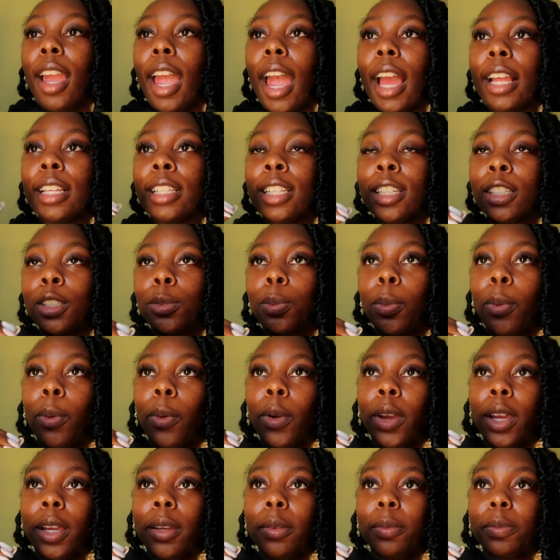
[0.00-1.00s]
at this
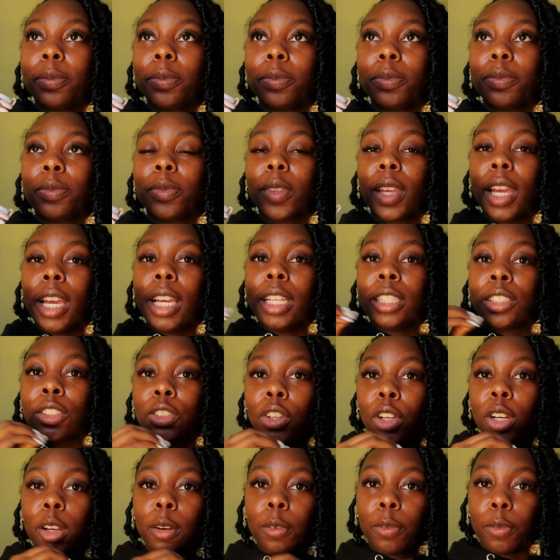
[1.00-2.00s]
point, it's
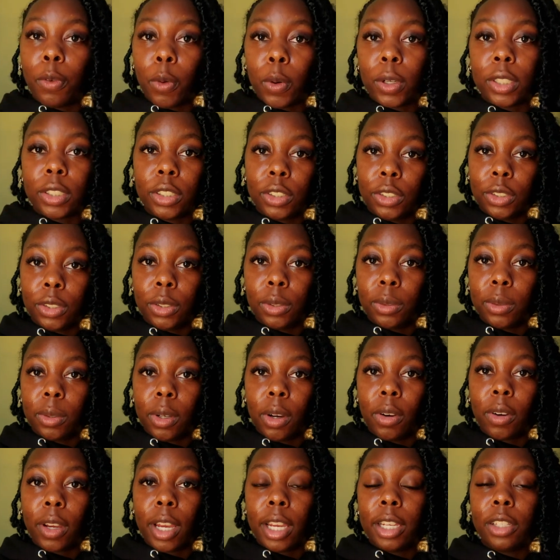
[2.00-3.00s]
going to force you,
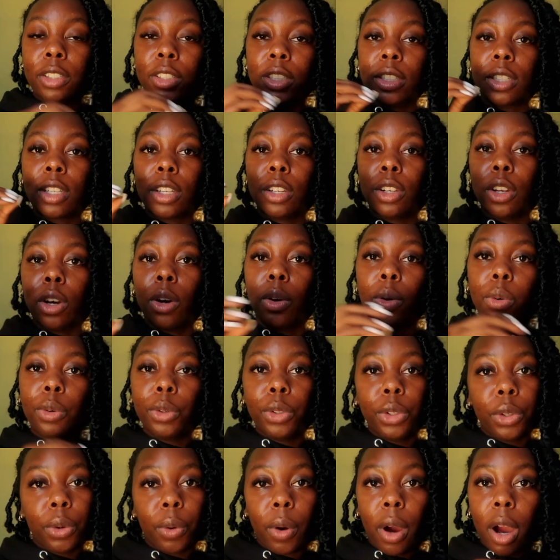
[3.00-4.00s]
okay? You need to know
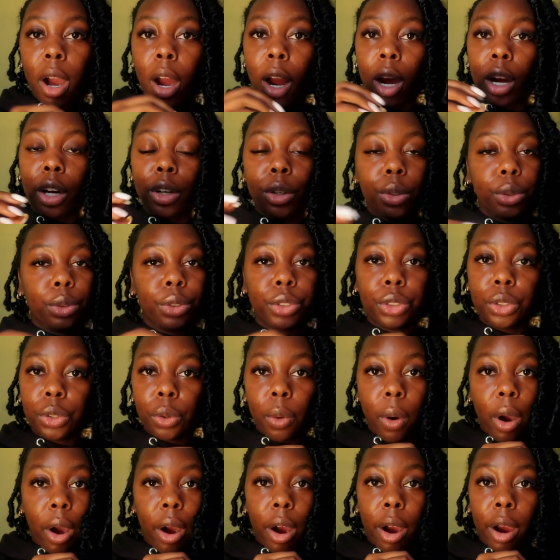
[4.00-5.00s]
who you are, whose
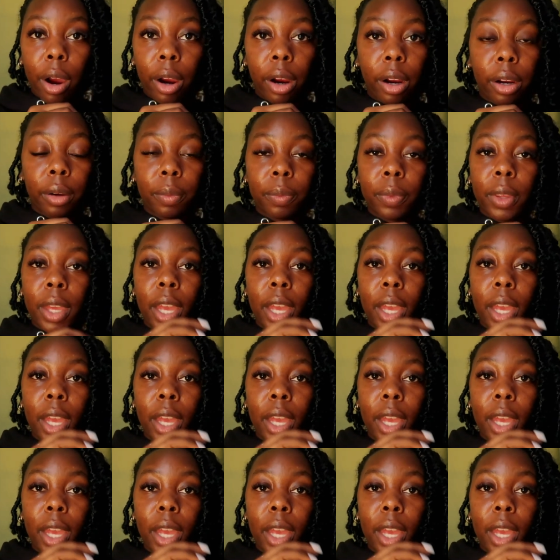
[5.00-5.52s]
you are,